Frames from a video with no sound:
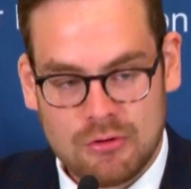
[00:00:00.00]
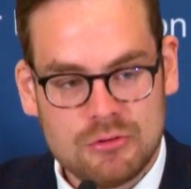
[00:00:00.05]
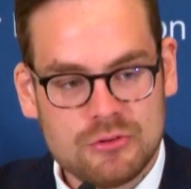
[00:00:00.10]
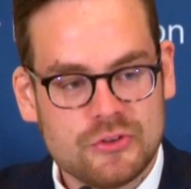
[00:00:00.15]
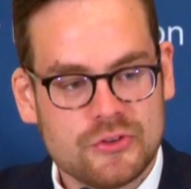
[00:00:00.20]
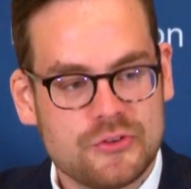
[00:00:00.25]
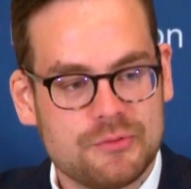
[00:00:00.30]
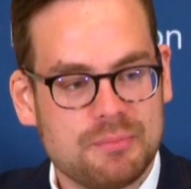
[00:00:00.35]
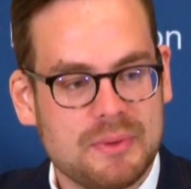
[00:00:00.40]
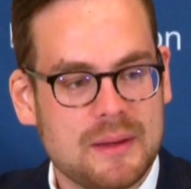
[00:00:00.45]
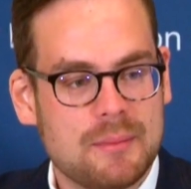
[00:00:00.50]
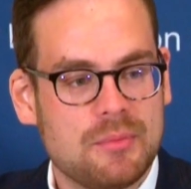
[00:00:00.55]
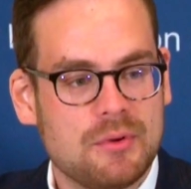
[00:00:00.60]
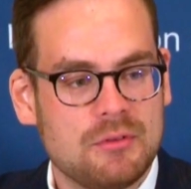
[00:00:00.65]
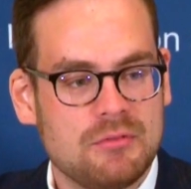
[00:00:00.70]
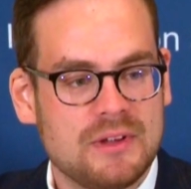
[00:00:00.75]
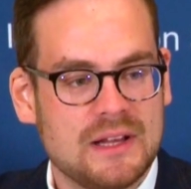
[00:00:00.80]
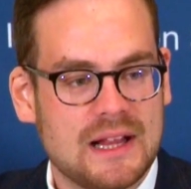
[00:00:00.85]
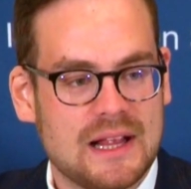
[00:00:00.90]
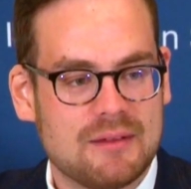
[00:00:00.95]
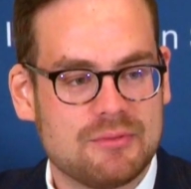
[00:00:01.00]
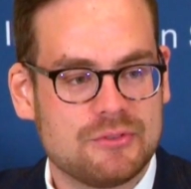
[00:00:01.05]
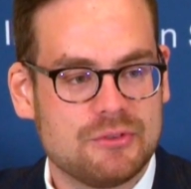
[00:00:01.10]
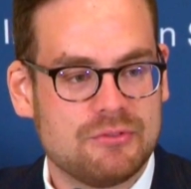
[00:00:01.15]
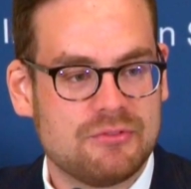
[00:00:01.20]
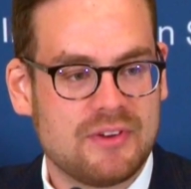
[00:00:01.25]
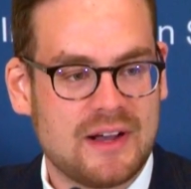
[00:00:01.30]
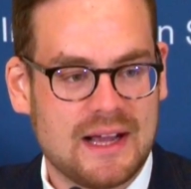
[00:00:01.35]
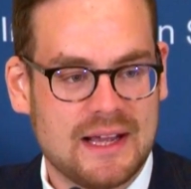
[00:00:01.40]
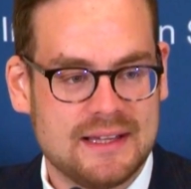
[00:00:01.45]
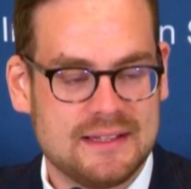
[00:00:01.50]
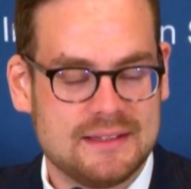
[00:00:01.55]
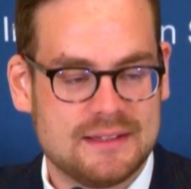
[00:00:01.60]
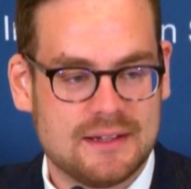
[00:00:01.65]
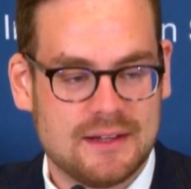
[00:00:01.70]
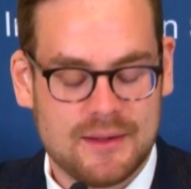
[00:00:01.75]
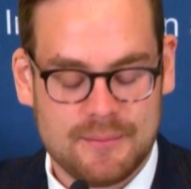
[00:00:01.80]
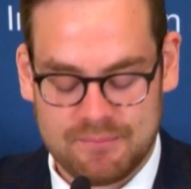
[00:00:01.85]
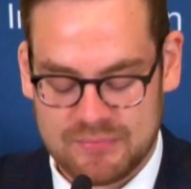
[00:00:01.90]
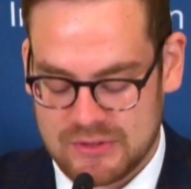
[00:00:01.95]
those people will have to find
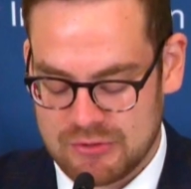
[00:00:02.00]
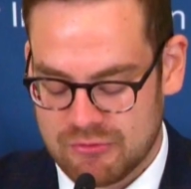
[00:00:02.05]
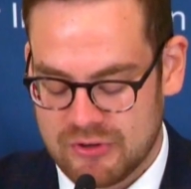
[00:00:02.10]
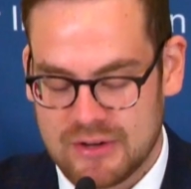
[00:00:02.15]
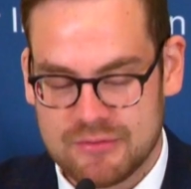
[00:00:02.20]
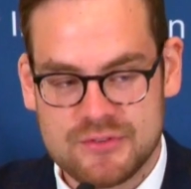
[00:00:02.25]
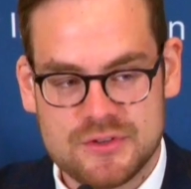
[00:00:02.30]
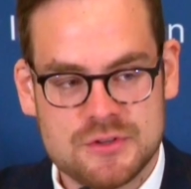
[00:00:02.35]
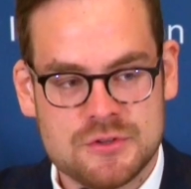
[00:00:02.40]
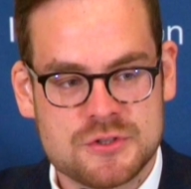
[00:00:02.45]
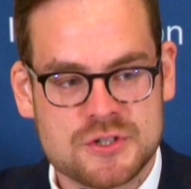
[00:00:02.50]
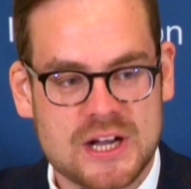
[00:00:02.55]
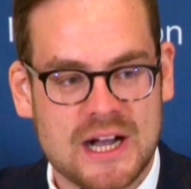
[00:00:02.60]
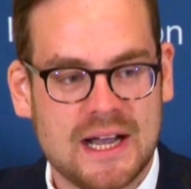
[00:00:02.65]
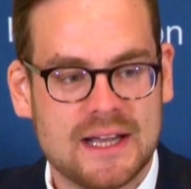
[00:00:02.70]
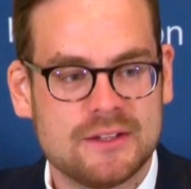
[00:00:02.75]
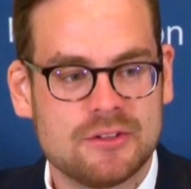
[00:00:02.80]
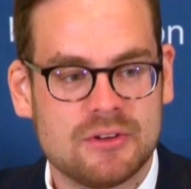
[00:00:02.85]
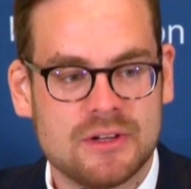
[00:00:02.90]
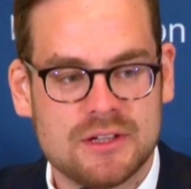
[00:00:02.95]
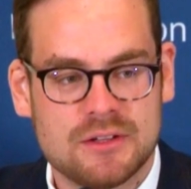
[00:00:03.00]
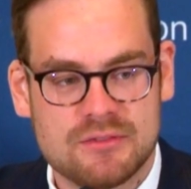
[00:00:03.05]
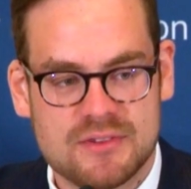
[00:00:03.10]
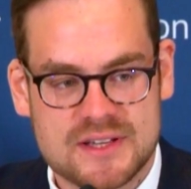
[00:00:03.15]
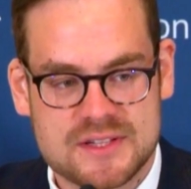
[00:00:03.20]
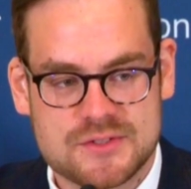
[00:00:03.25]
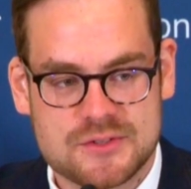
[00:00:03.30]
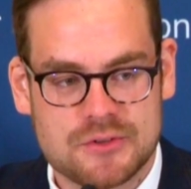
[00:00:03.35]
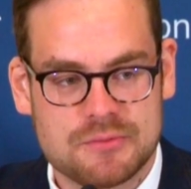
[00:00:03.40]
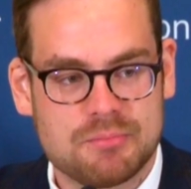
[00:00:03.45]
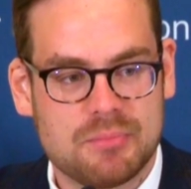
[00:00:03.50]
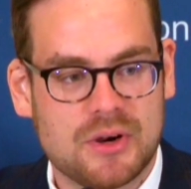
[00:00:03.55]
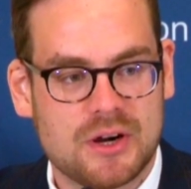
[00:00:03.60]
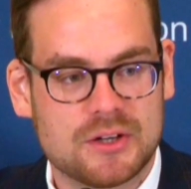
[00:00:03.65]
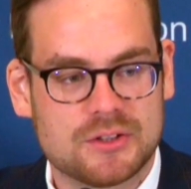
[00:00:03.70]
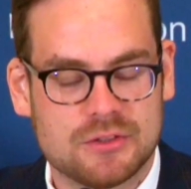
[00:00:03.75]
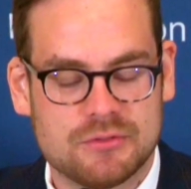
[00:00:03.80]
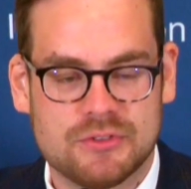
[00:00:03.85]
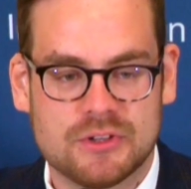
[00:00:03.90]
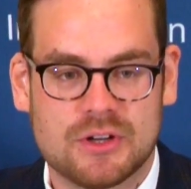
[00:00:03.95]
refuge either in the western
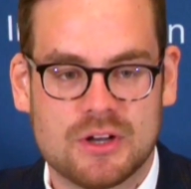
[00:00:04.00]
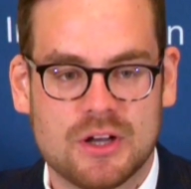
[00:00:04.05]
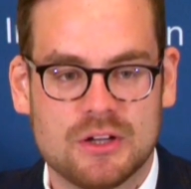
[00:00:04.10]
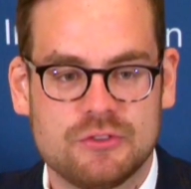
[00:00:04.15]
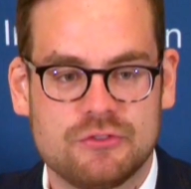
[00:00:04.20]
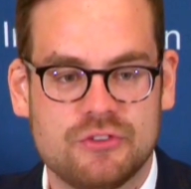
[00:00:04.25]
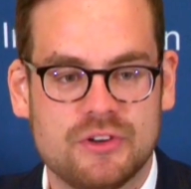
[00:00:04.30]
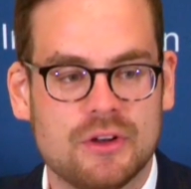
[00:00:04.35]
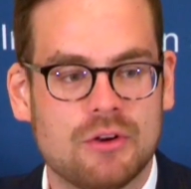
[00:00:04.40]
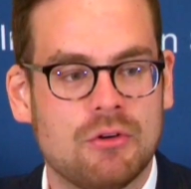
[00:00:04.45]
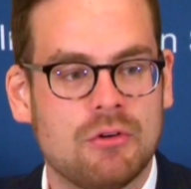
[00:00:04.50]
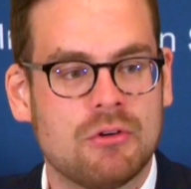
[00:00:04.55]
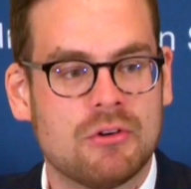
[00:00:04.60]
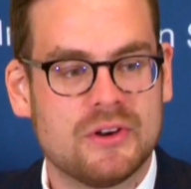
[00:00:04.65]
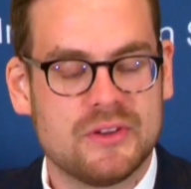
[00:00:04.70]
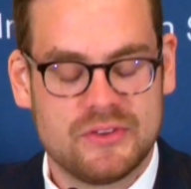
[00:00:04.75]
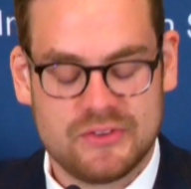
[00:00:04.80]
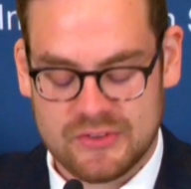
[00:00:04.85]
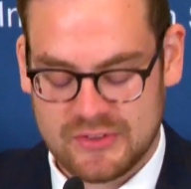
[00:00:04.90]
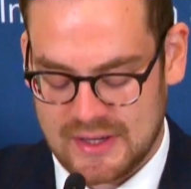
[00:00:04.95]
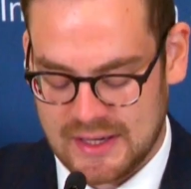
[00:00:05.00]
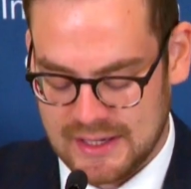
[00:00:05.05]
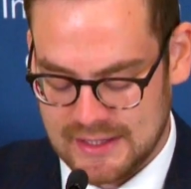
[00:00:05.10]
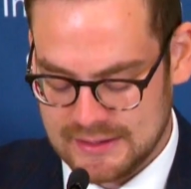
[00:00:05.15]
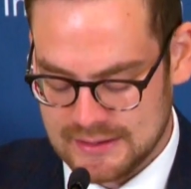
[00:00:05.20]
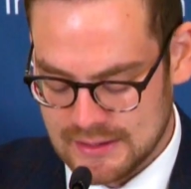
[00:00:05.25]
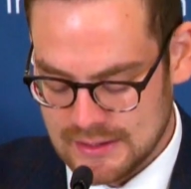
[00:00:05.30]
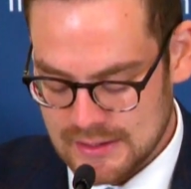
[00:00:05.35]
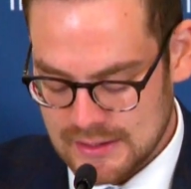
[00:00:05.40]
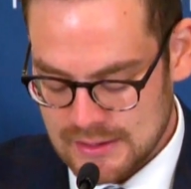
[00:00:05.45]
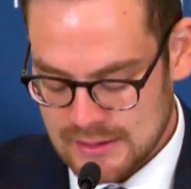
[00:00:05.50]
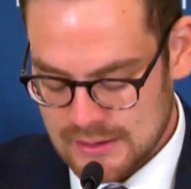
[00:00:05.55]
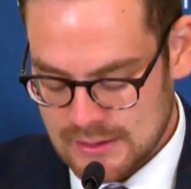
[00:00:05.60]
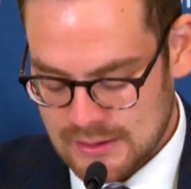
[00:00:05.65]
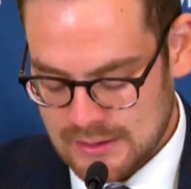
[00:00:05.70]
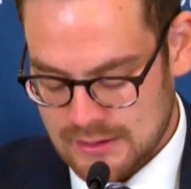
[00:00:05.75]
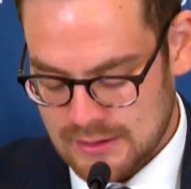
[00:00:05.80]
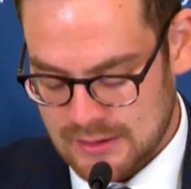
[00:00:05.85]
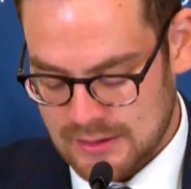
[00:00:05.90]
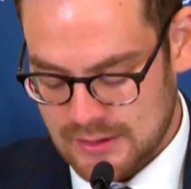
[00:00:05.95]
part of the country or inside
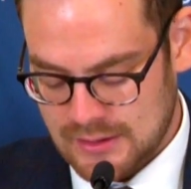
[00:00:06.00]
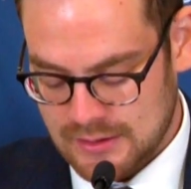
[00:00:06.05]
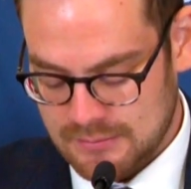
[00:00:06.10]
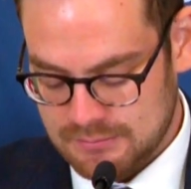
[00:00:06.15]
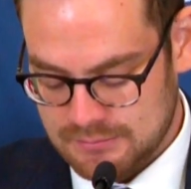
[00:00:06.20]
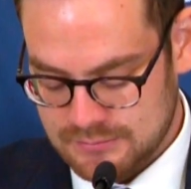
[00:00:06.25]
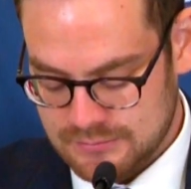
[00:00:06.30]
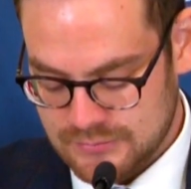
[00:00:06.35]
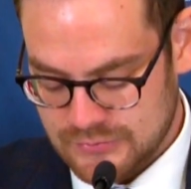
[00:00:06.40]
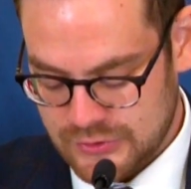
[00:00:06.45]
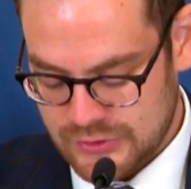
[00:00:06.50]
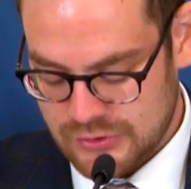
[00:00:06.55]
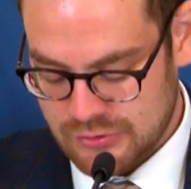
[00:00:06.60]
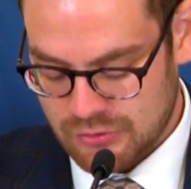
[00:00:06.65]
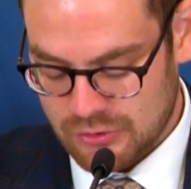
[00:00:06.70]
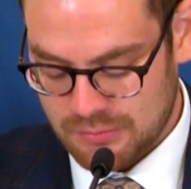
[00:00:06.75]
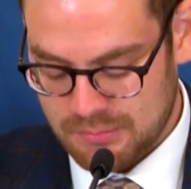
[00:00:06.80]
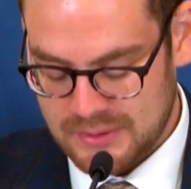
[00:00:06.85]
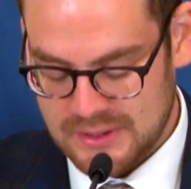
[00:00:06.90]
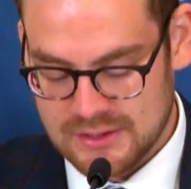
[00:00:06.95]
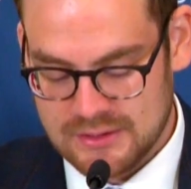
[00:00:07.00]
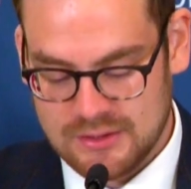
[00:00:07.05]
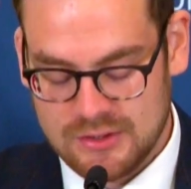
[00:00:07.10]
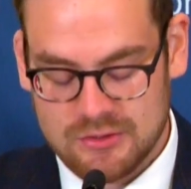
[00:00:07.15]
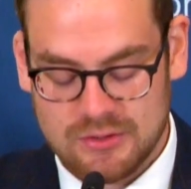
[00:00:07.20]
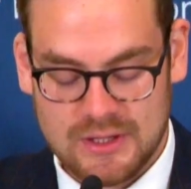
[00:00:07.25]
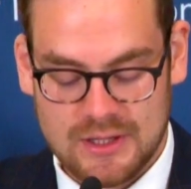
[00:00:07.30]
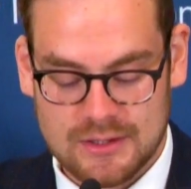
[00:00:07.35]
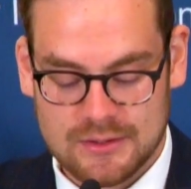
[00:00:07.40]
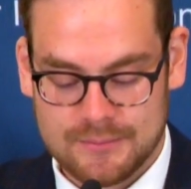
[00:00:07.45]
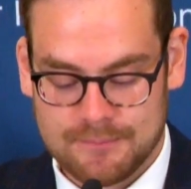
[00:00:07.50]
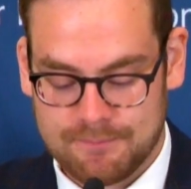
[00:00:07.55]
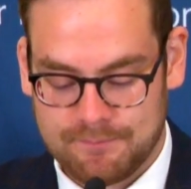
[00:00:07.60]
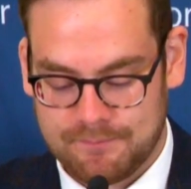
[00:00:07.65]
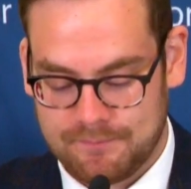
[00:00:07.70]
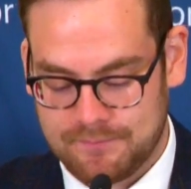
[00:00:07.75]
the European Union.